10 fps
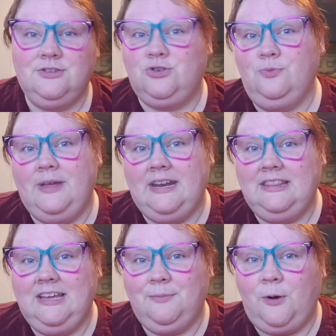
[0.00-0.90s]
zoom
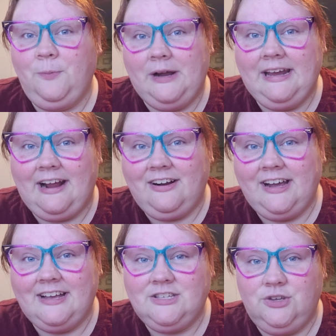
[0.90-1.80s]
in the appropriate
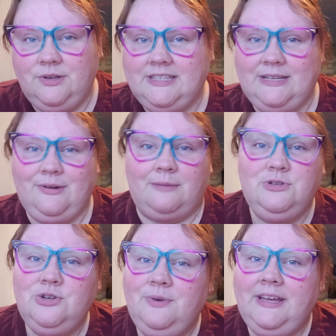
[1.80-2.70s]
area so you can see what
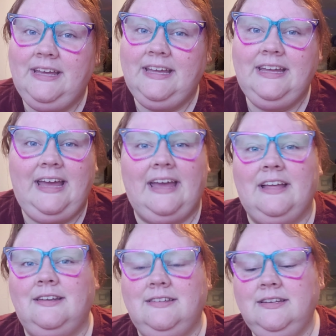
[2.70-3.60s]
I'm doing,
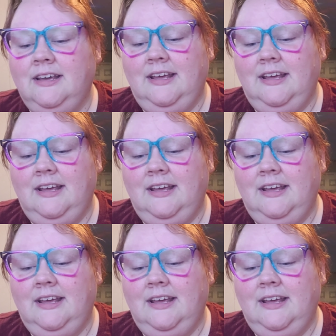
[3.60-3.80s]
and